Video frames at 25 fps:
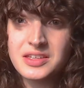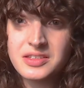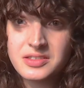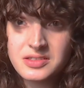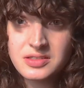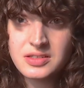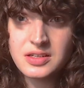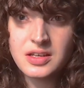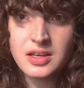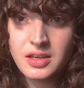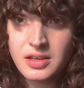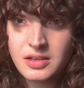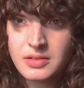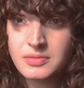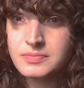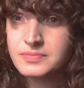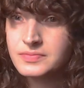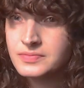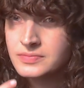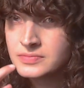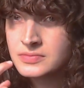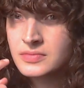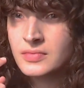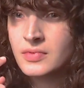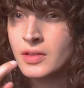sting,
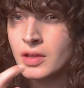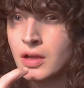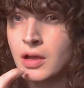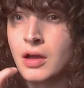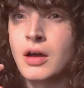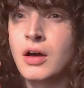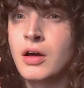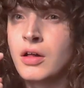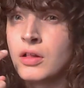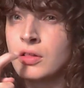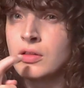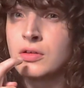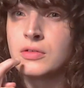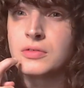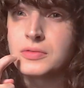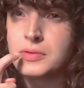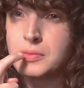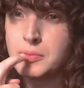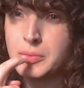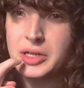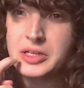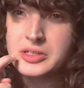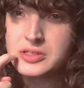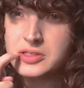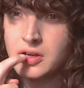all over
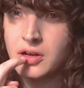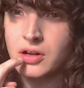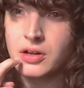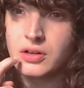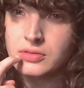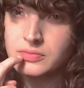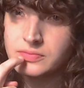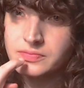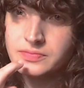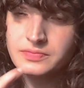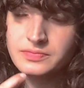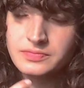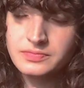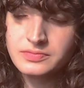my tongue.